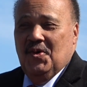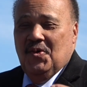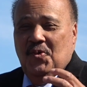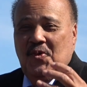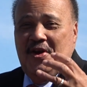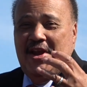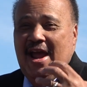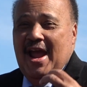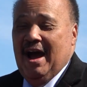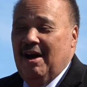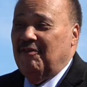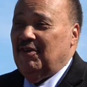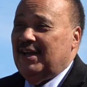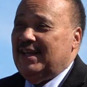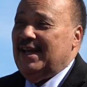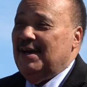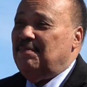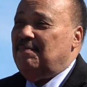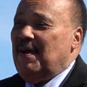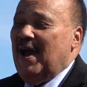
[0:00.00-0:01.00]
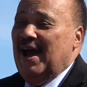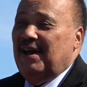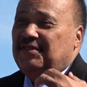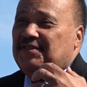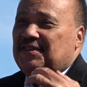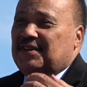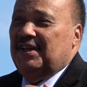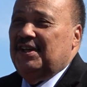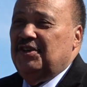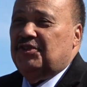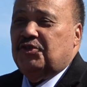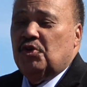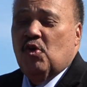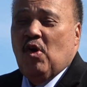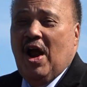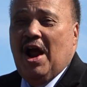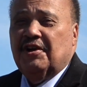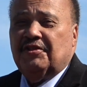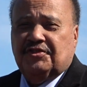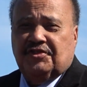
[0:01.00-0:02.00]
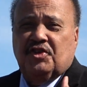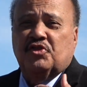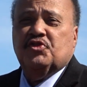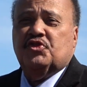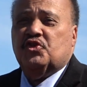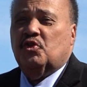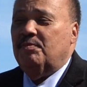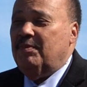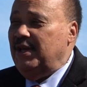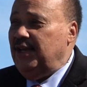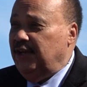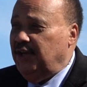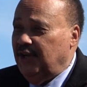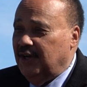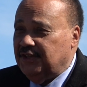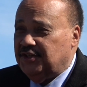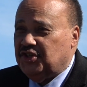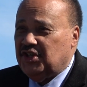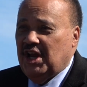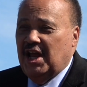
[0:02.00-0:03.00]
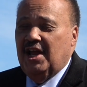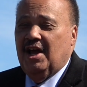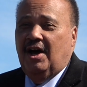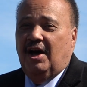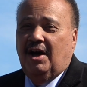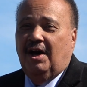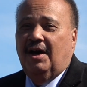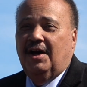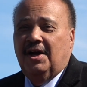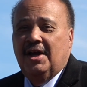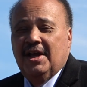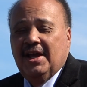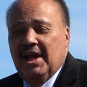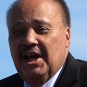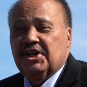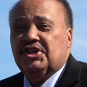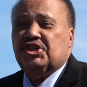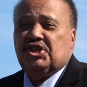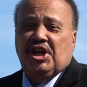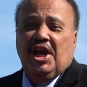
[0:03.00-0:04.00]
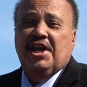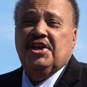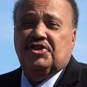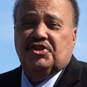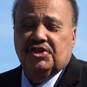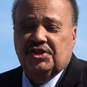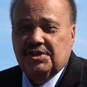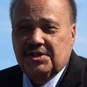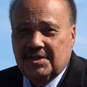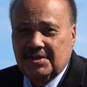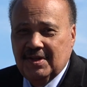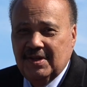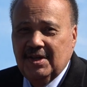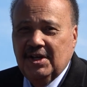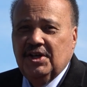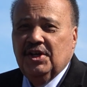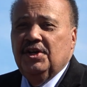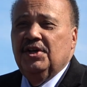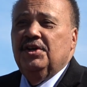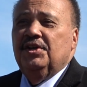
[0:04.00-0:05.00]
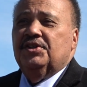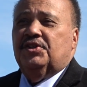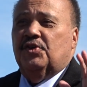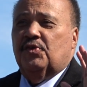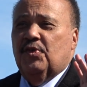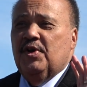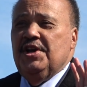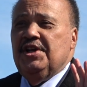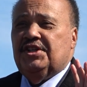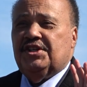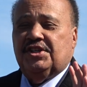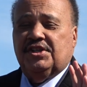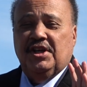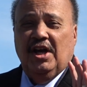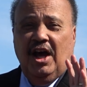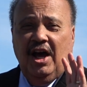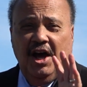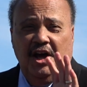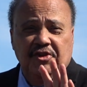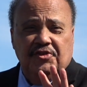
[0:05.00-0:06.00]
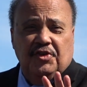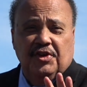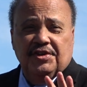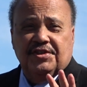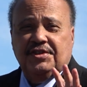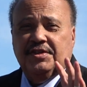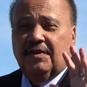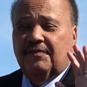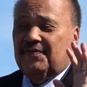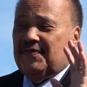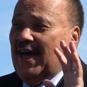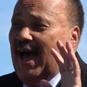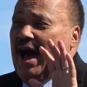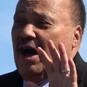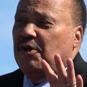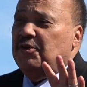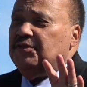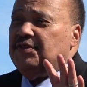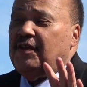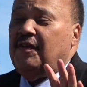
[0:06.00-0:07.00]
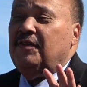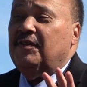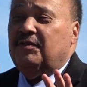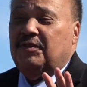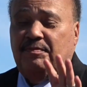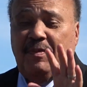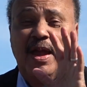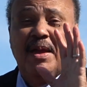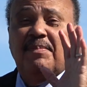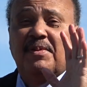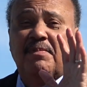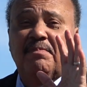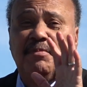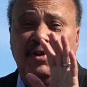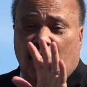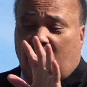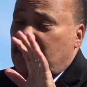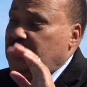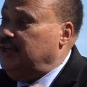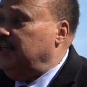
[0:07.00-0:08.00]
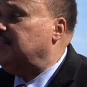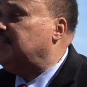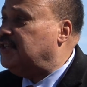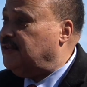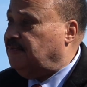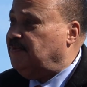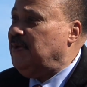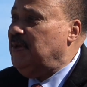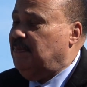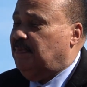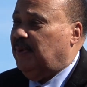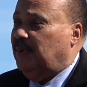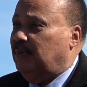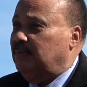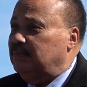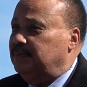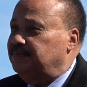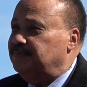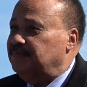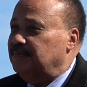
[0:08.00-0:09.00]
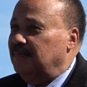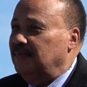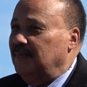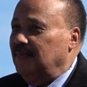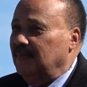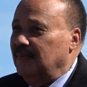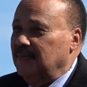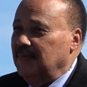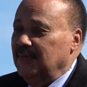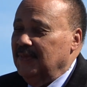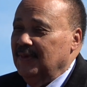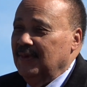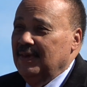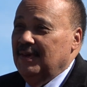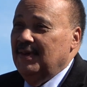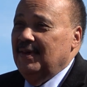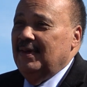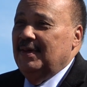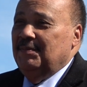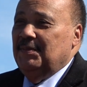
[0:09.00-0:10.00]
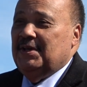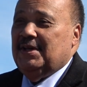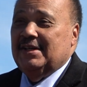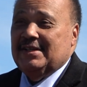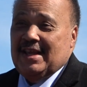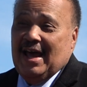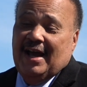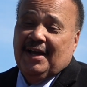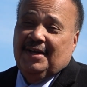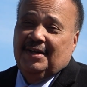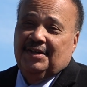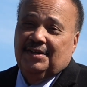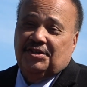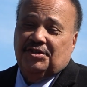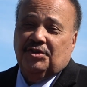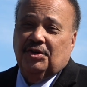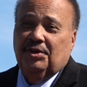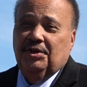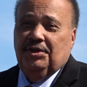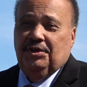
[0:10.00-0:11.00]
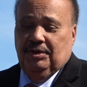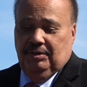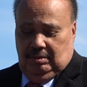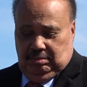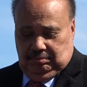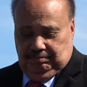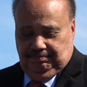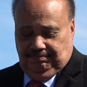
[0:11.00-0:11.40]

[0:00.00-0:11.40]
we have a capacity through our social media exchanges to reach hundreds of thousands, maybe millions of people. Because I can assure you,